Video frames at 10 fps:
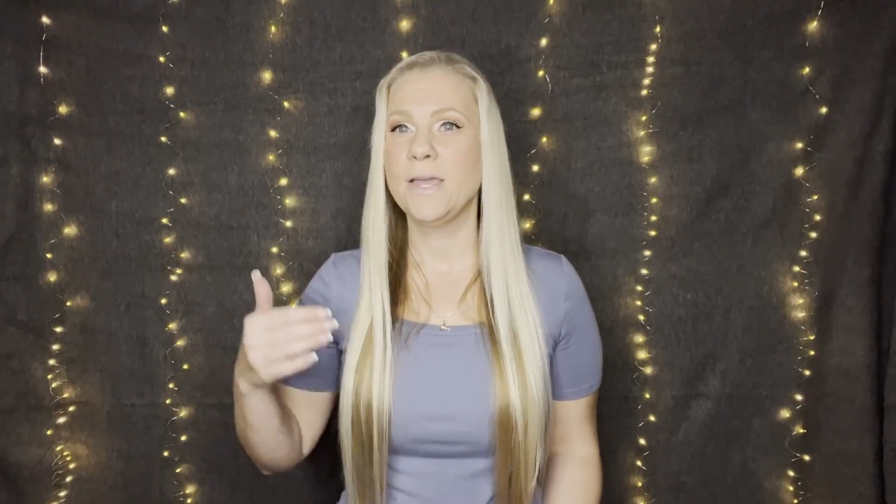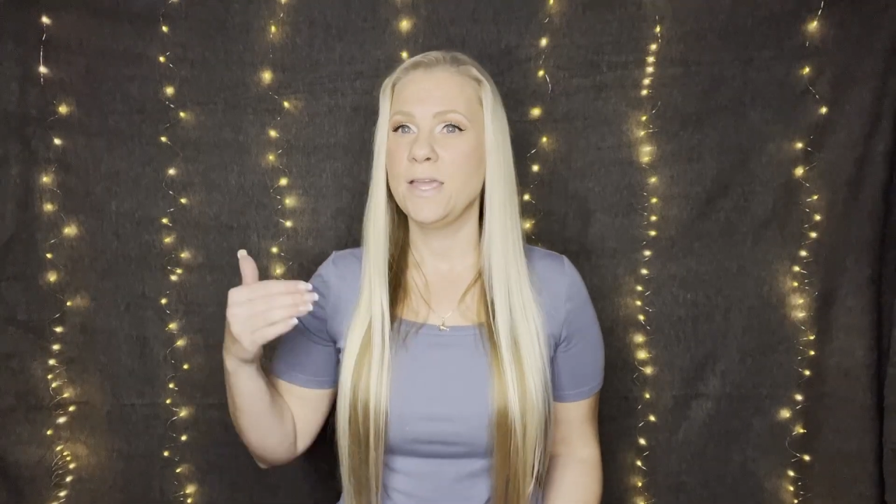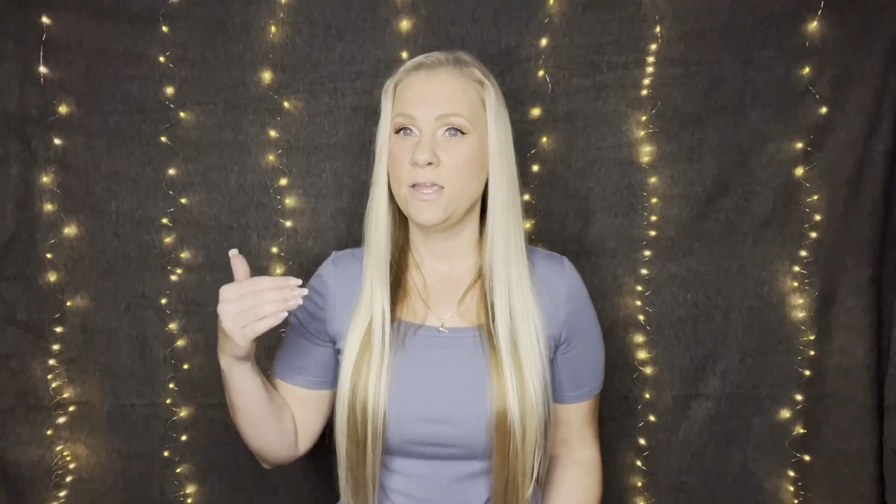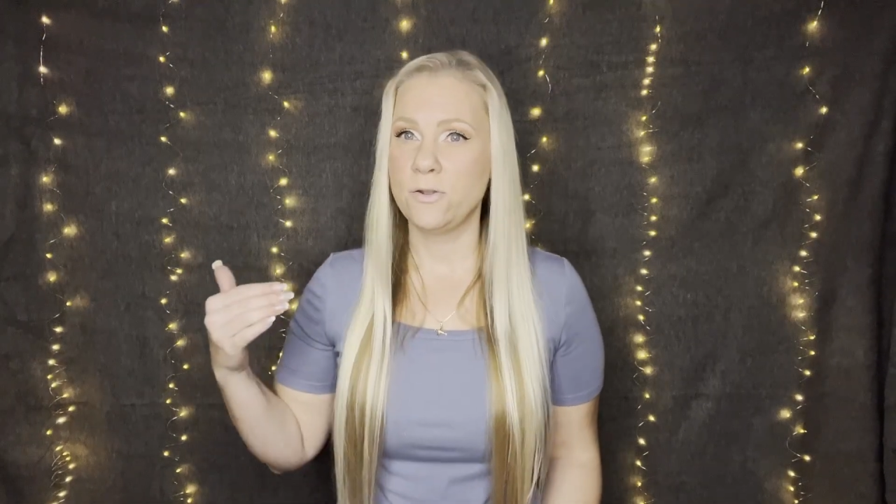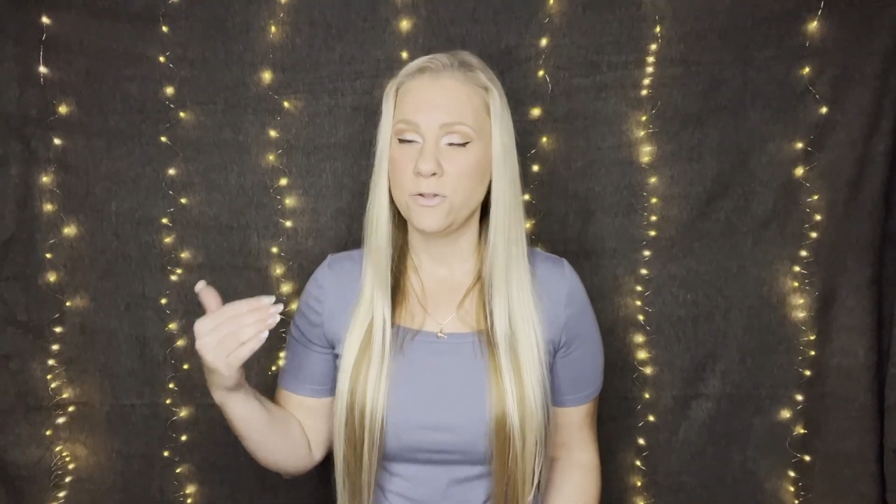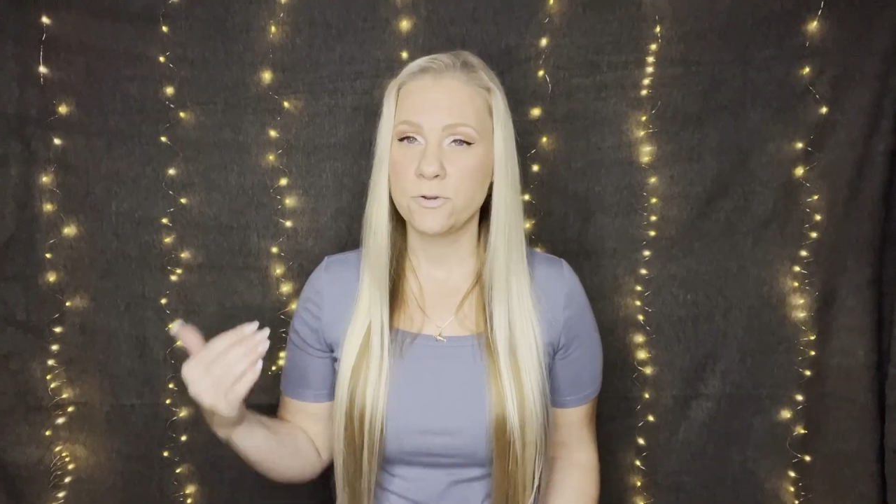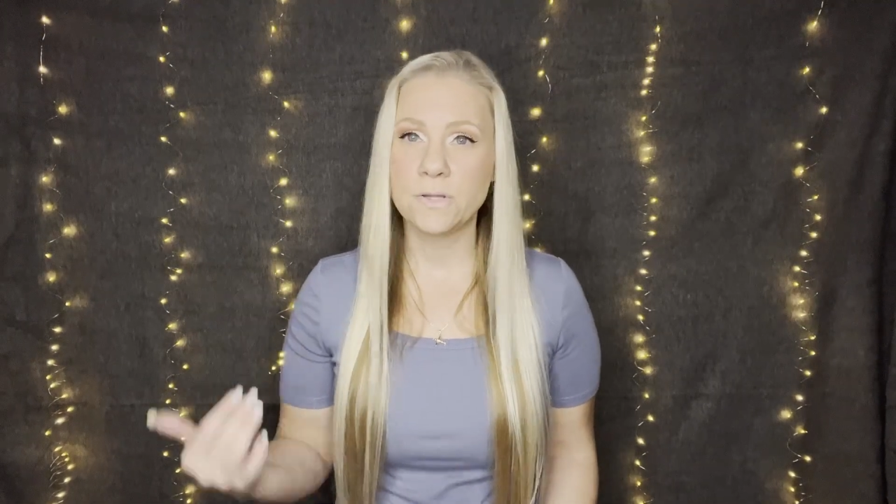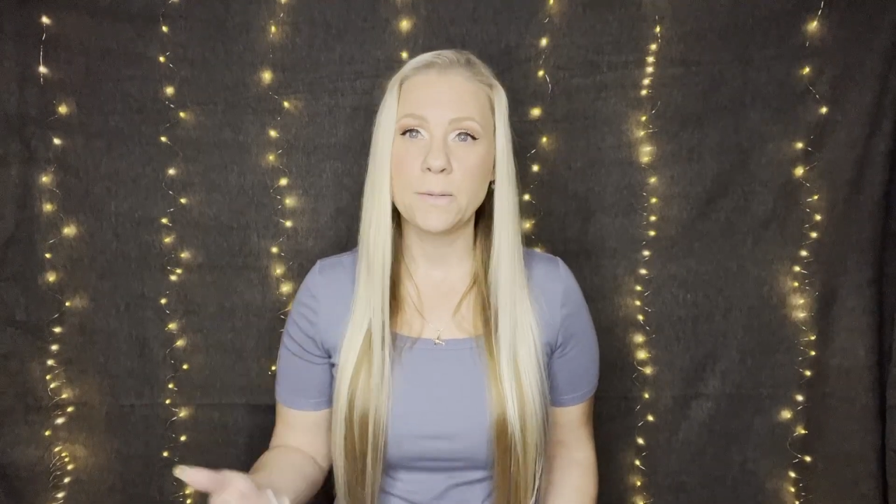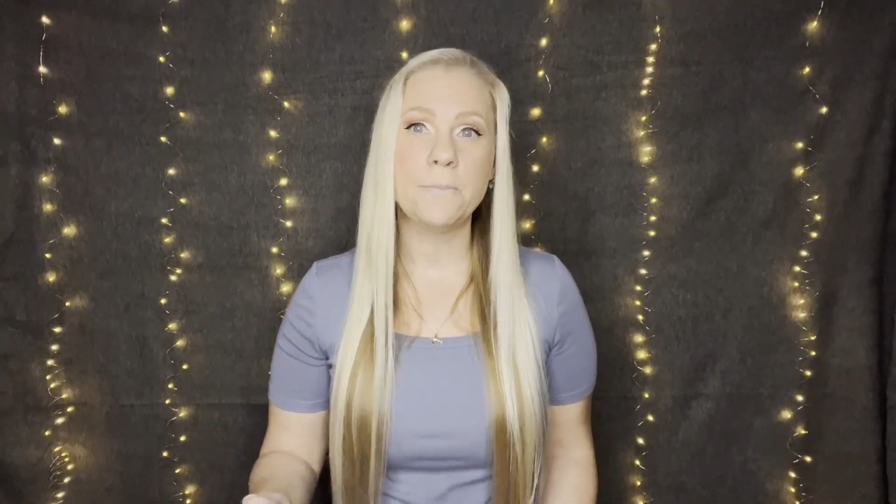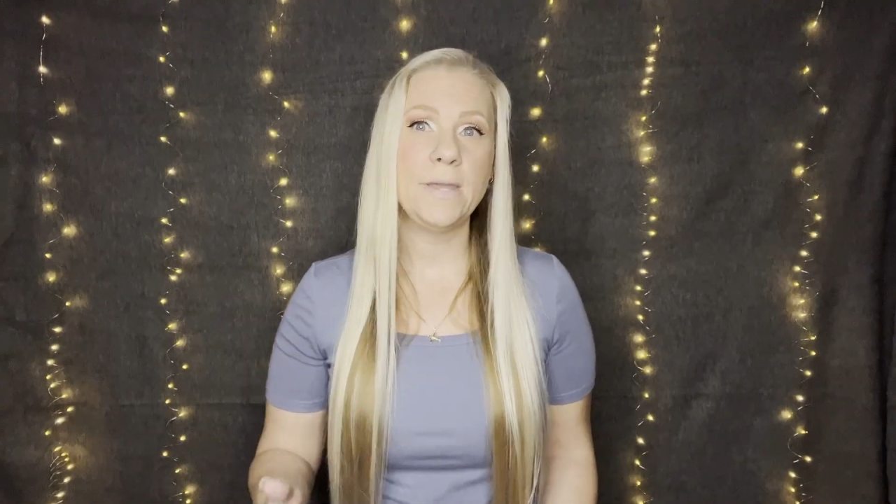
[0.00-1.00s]
your
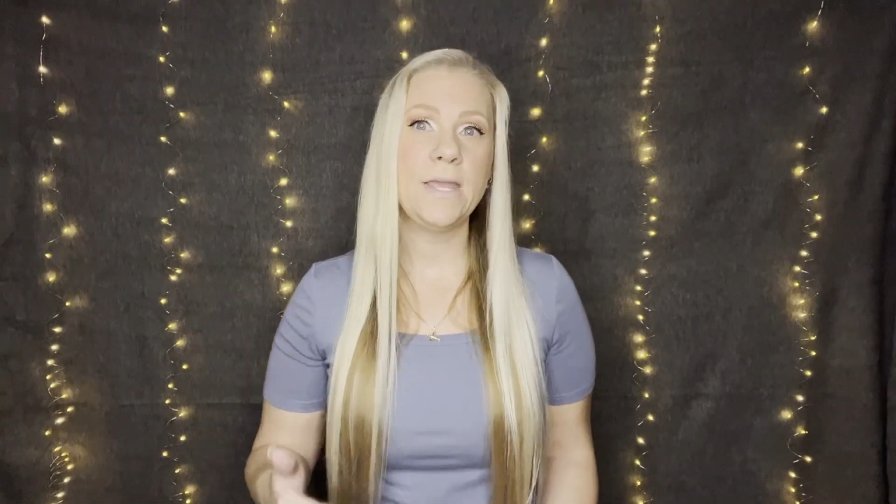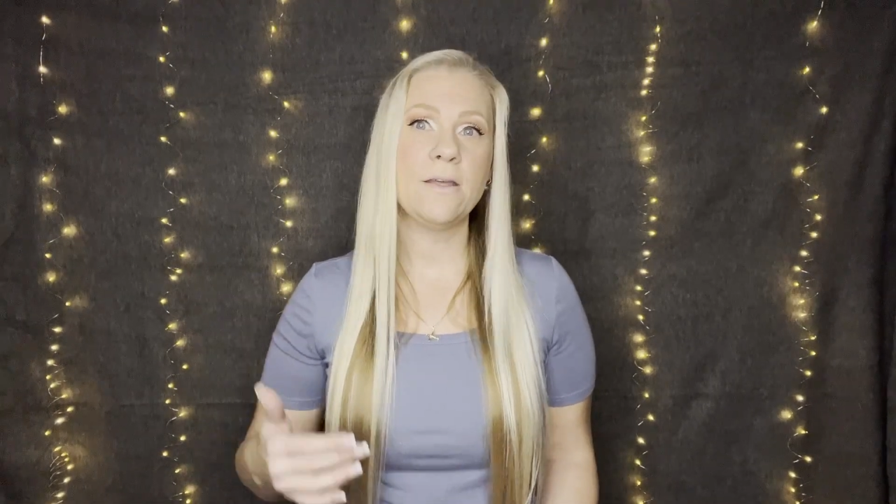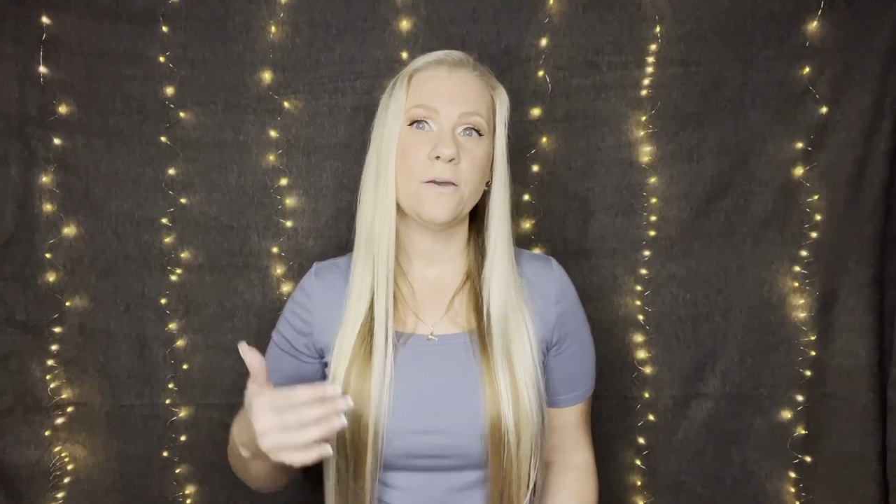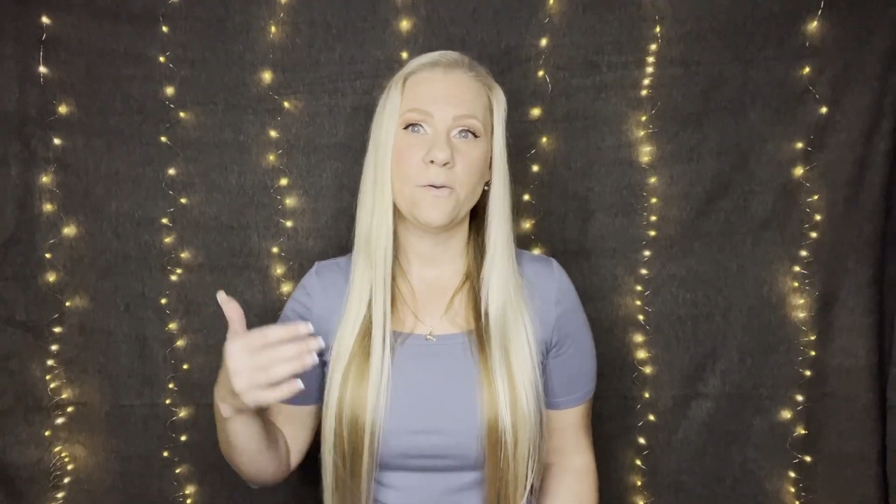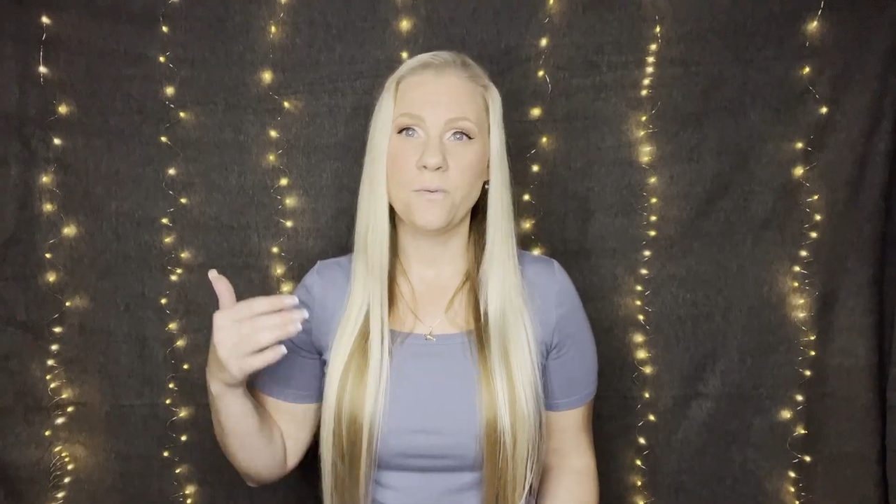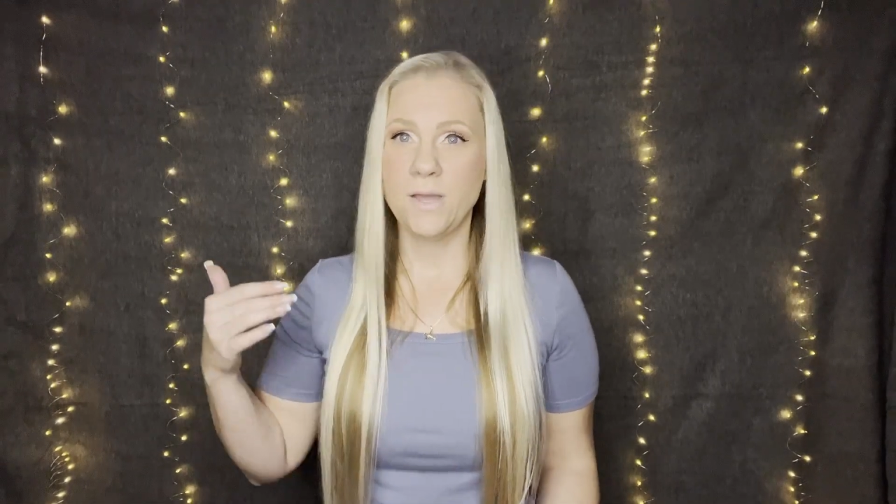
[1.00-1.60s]
libido,